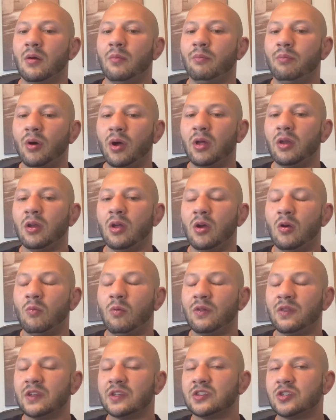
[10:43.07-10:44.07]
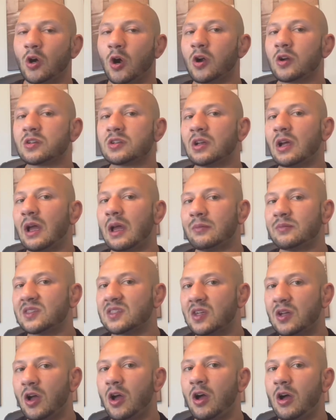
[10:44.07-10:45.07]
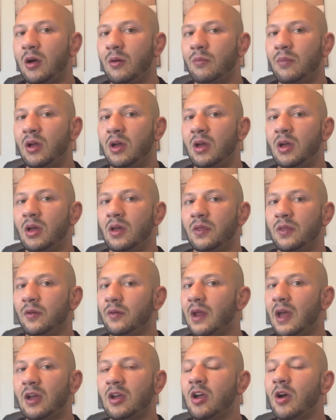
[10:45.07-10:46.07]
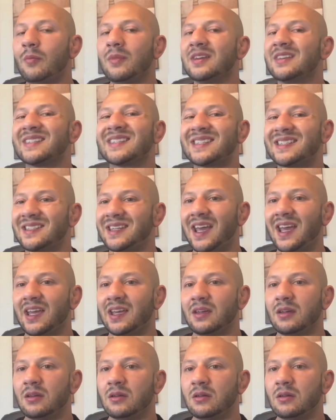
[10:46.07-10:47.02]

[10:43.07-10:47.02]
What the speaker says: But when the dark times come, they're not coming to stay.